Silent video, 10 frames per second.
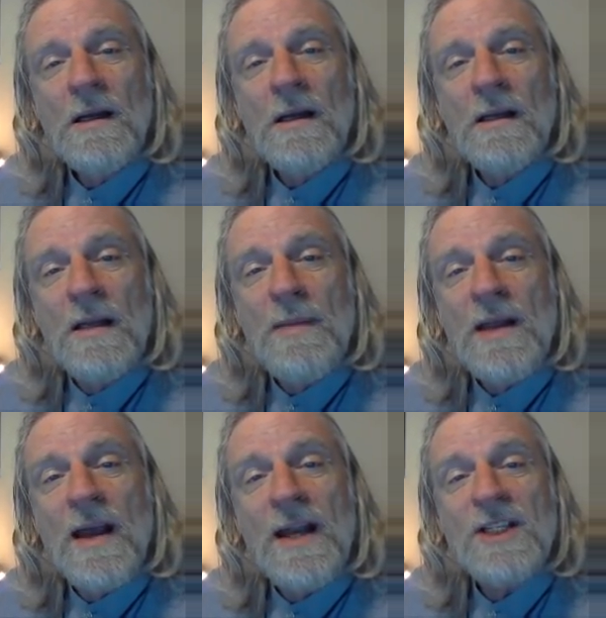
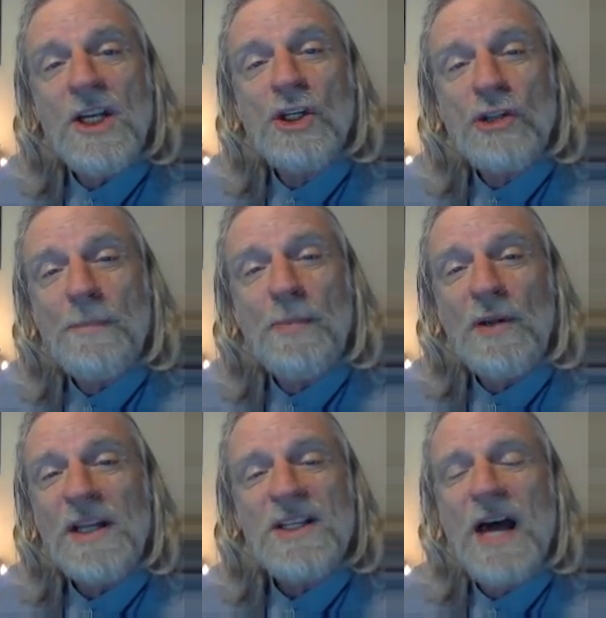Libya, and it's in
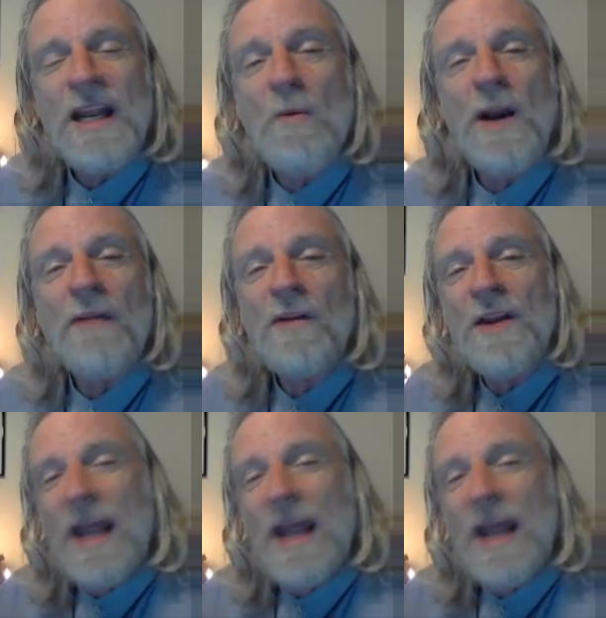Tripoli. It's not in whatever the